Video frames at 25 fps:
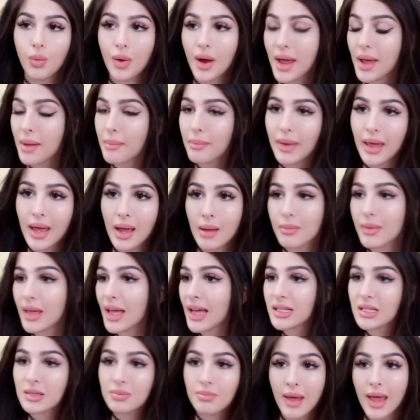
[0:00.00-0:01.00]
Wham bam,
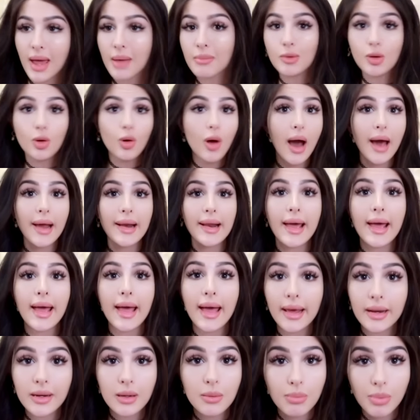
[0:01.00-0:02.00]
yes ma'am, you got an
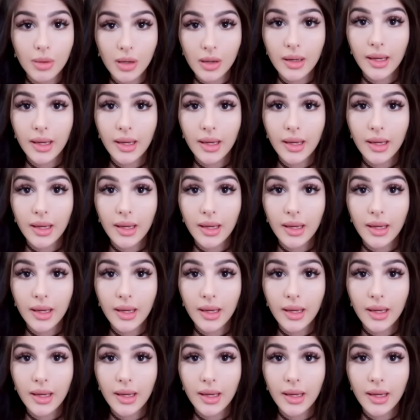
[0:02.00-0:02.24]
edible